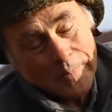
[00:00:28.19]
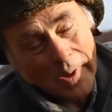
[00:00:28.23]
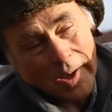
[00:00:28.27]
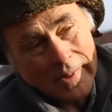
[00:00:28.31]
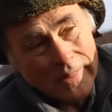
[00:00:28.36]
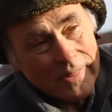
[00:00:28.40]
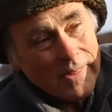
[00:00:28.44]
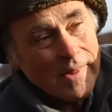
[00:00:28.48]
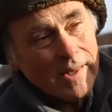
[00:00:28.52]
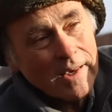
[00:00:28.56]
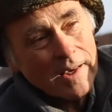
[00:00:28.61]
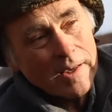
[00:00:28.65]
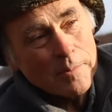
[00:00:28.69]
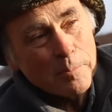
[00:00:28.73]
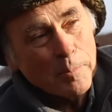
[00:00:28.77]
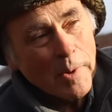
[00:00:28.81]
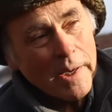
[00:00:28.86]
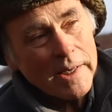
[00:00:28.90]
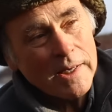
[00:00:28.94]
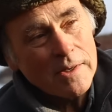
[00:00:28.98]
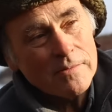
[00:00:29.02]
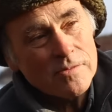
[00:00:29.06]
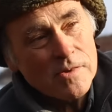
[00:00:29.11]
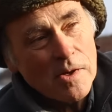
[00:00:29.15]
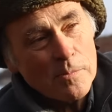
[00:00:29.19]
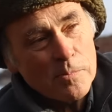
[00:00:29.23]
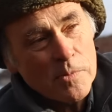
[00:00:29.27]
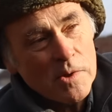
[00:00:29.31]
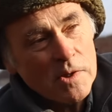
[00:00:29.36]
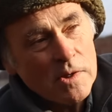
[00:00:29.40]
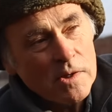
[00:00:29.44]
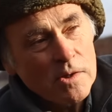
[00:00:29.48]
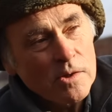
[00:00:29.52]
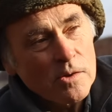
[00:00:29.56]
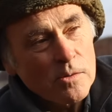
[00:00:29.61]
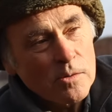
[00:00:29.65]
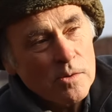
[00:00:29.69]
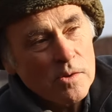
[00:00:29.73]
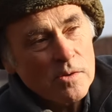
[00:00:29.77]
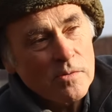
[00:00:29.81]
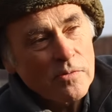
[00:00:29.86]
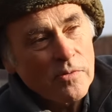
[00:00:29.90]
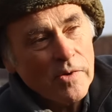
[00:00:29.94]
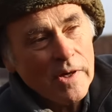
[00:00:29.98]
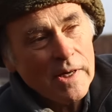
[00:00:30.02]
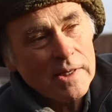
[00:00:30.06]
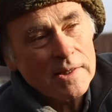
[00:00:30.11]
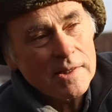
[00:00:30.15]
I think it might have something to do with the
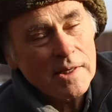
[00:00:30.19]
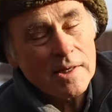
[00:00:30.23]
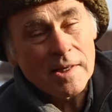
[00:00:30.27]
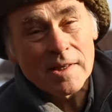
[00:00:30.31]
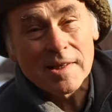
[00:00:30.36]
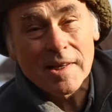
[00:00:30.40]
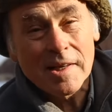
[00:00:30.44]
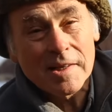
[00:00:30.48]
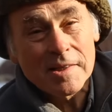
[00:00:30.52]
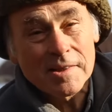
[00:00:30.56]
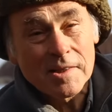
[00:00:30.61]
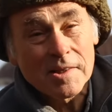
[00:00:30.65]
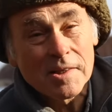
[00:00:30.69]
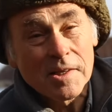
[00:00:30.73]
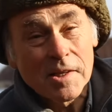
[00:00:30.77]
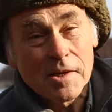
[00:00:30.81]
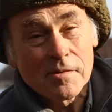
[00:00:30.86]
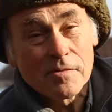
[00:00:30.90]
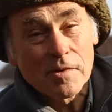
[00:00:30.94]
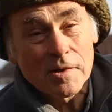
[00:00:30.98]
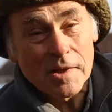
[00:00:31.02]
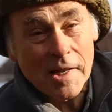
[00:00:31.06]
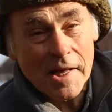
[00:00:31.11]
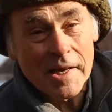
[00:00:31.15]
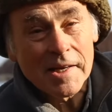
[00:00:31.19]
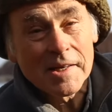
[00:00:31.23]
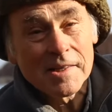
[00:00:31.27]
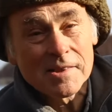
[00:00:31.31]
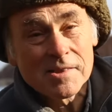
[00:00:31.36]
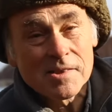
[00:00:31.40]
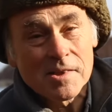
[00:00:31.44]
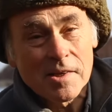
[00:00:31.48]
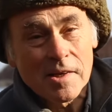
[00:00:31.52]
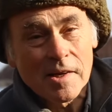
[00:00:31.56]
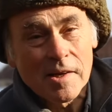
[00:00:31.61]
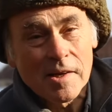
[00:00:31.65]
fact that I'd like to leave a legacy.